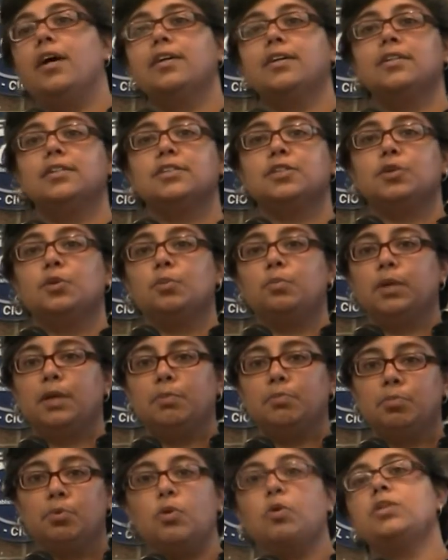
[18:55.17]
for
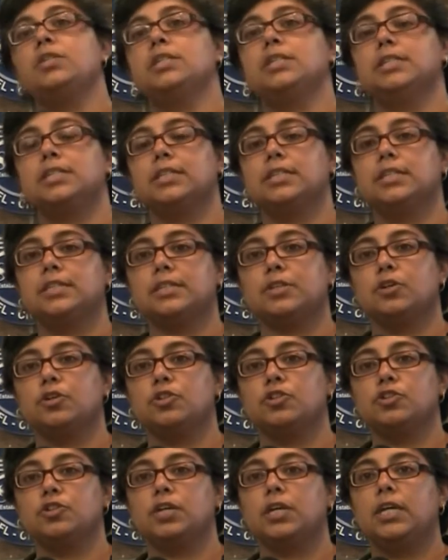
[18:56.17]
workers who are being brought
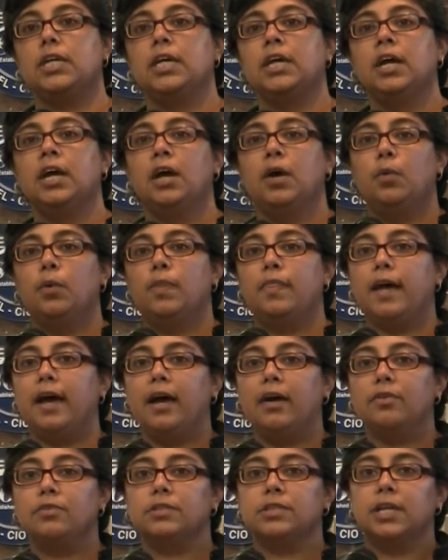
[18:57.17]
into this country
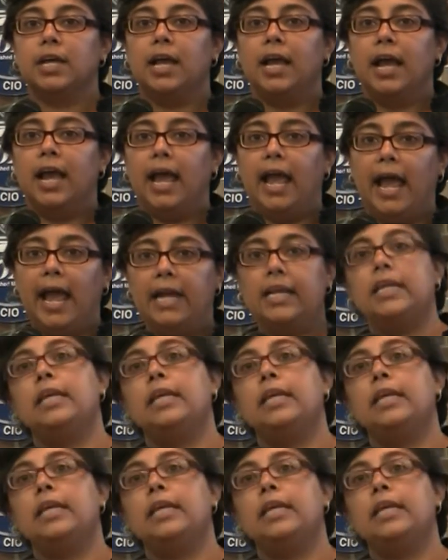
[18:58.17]
without